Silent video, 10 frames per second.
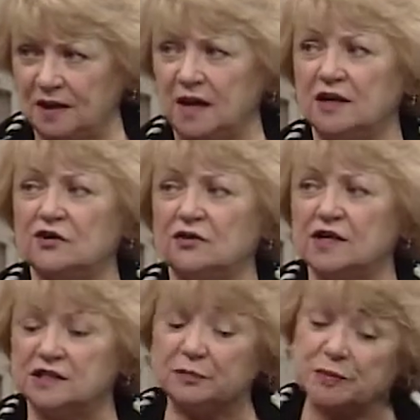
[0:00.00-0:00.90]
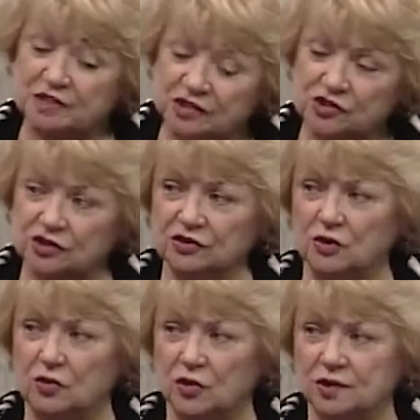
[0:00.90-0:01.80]
and you need to petition the
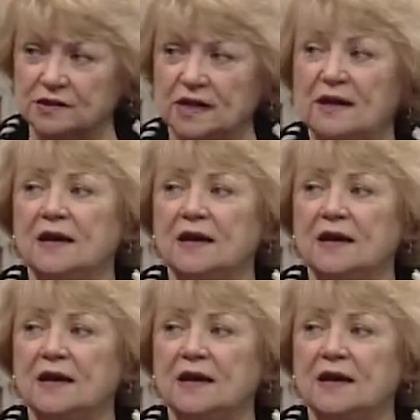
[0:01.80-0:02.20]
court